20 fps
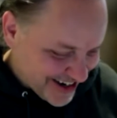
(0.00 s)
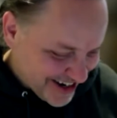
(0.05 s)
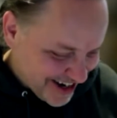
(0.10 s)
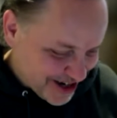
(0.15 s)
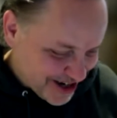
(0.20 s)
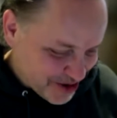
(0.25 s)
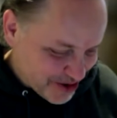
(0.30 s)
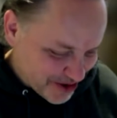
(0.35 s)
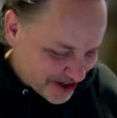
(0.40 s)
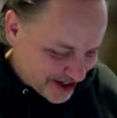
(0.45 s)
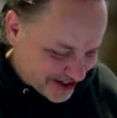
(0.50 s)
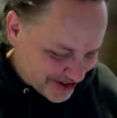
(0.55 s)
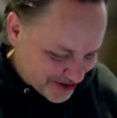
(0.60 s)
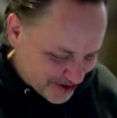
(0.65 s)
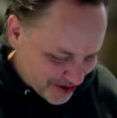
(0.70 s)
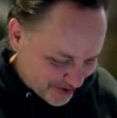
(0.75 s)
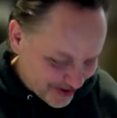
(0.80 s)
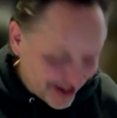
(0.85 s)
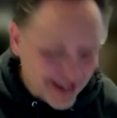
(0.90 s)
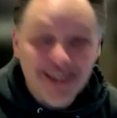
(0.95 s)
I know, Keithan,
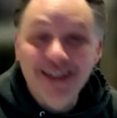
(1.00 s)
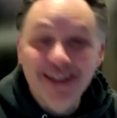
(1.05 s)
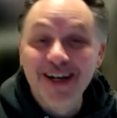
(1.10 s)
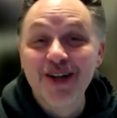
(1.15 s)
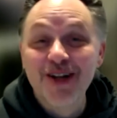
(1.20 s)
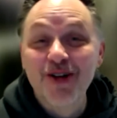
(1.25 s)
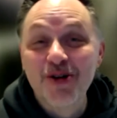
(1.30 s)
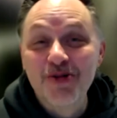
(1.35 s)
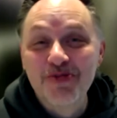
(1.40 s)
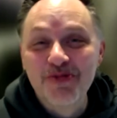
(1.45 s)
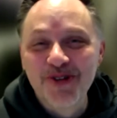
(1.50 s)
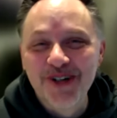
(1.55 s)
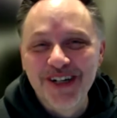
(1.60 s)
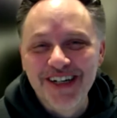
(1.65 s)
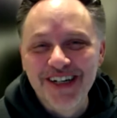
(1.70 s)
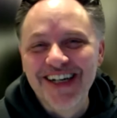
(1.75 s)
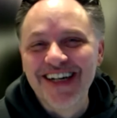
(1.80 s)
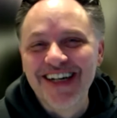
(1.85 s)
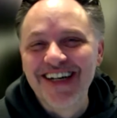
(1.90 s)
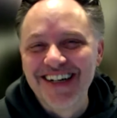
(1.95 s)
you have like a lot more.
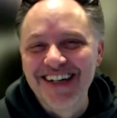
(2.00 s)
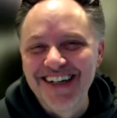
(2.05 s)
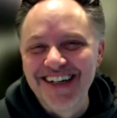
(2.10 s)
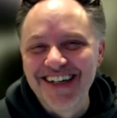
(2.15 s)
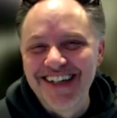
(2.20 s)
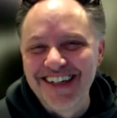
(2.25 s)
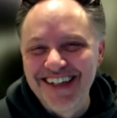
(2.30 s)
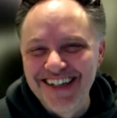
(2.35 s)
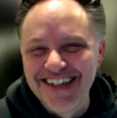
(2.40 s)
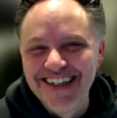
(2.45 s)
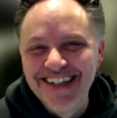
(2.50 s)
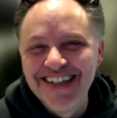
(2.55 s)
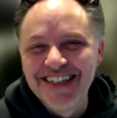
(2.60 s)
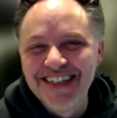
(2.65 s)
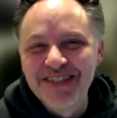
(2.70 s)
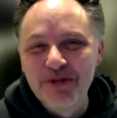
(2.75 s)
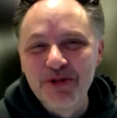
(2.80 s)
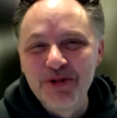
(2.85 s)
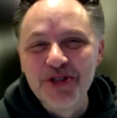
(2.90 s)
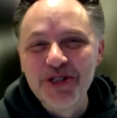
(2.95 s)

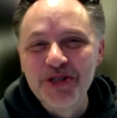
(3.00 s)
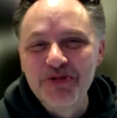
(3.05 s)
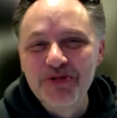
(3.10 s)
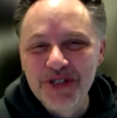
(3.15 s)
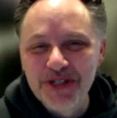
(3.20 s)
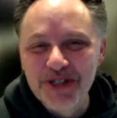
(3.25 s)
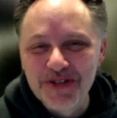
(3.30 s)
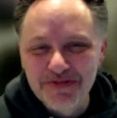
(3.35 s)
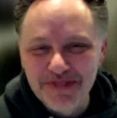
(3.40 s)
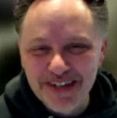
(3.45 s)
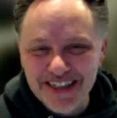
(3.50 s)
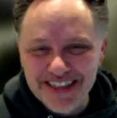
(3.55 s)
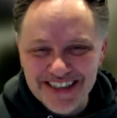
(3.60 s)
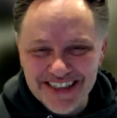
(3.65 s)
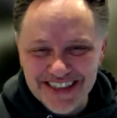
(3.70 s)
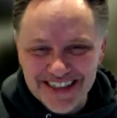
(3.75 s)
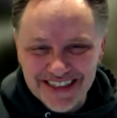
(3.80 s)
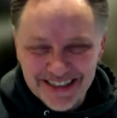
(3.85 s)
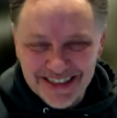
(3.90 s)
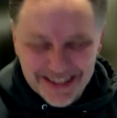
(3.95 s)
Most inquisitive mindset.